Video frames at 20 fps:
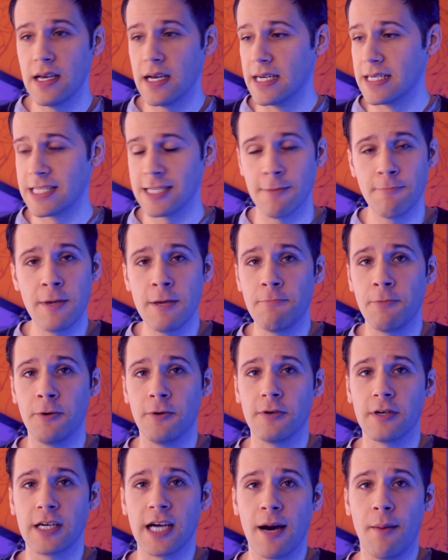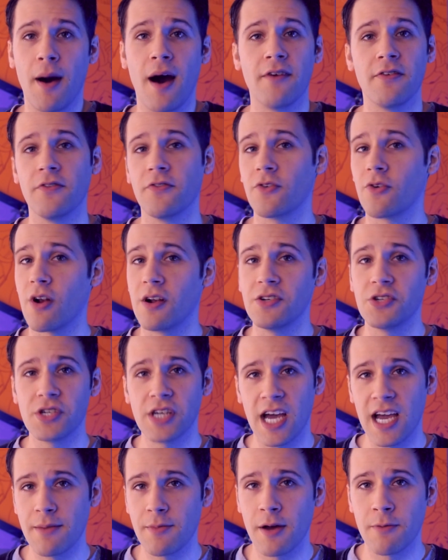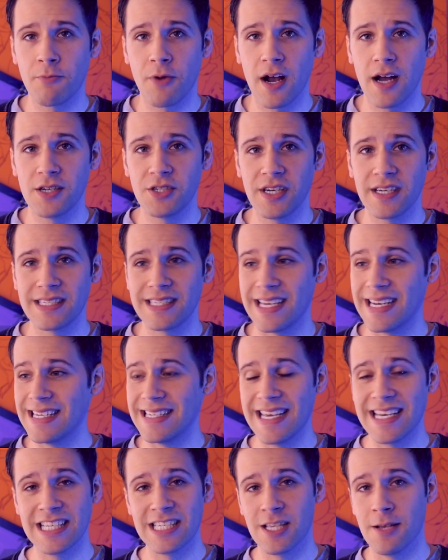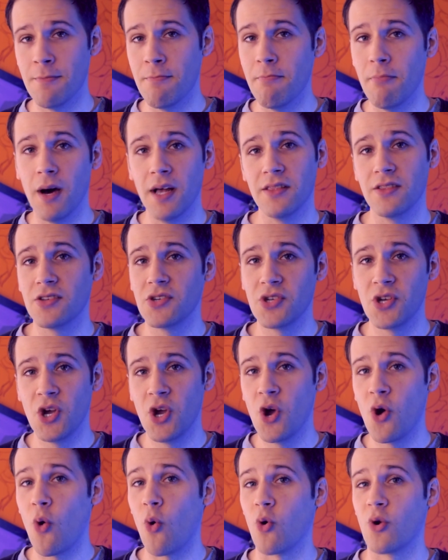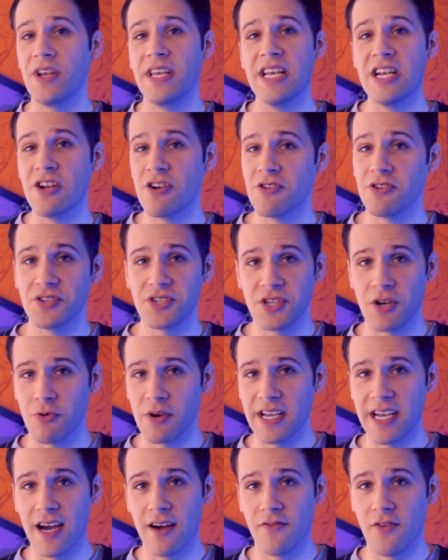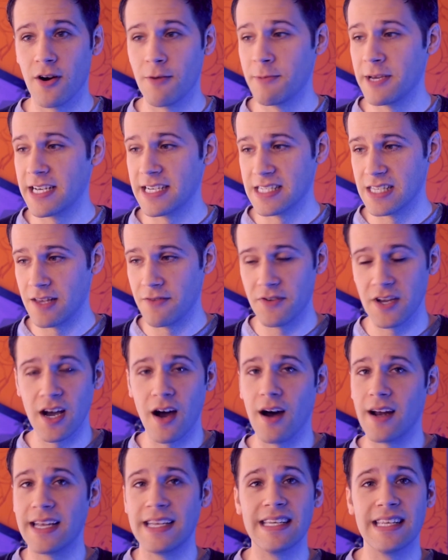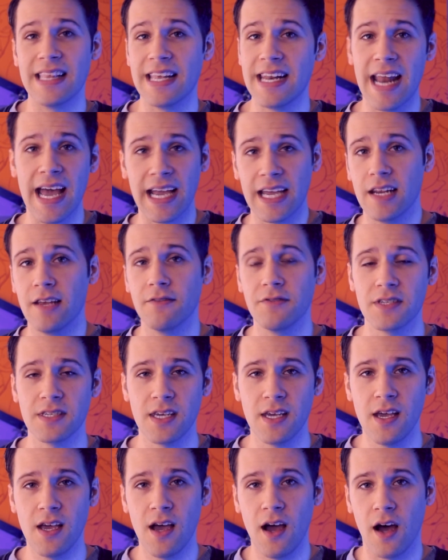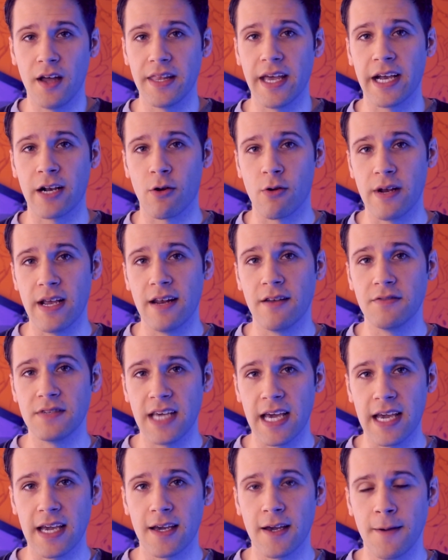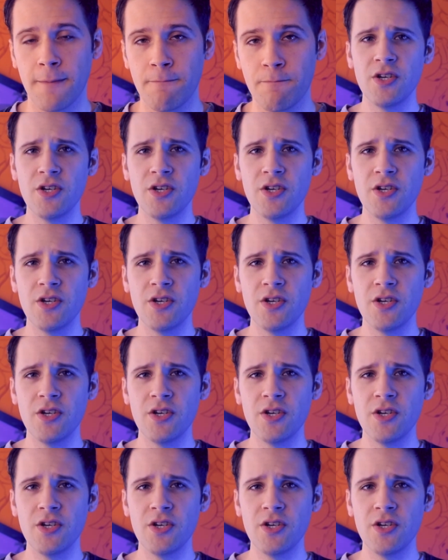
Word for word: Some people come off of crunch time on projects and it takes them months or years to recover because they've gone into the negatives on that creative tank.